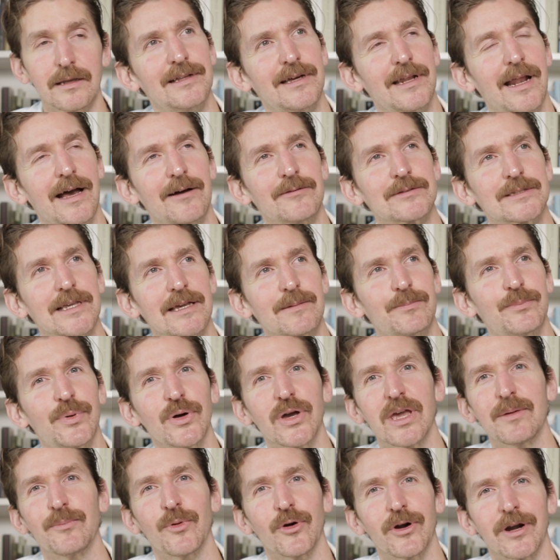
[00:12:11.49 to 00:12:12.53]
And I was
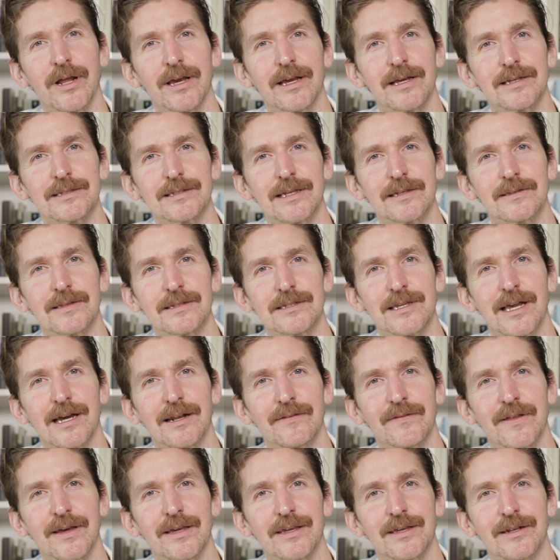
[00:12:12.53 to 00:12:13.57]
boogie boarding as this kind
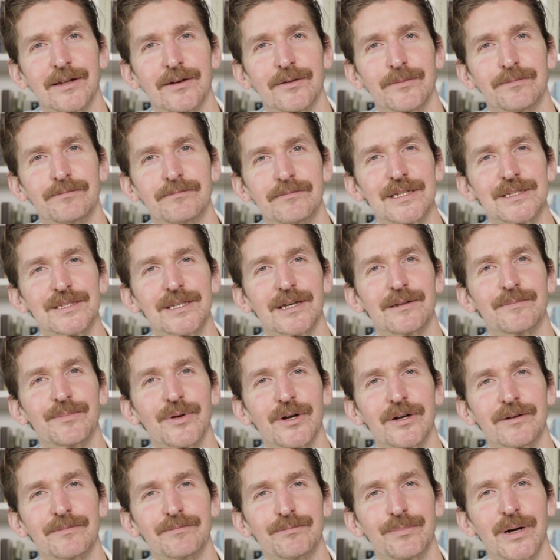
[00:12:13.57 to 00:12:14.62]
of
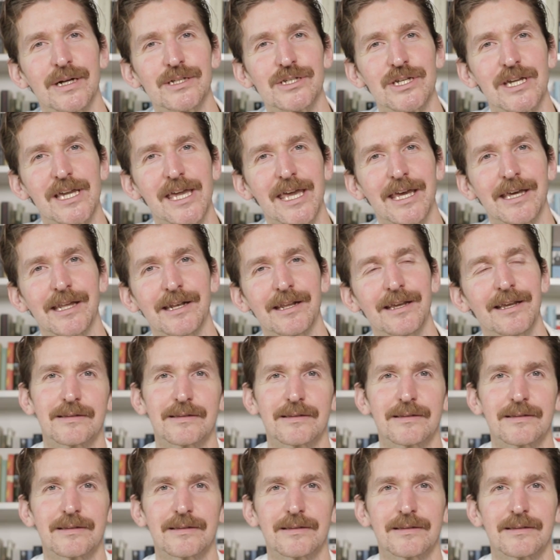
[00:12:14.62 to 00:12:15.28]
sunburnt, pudgy kid.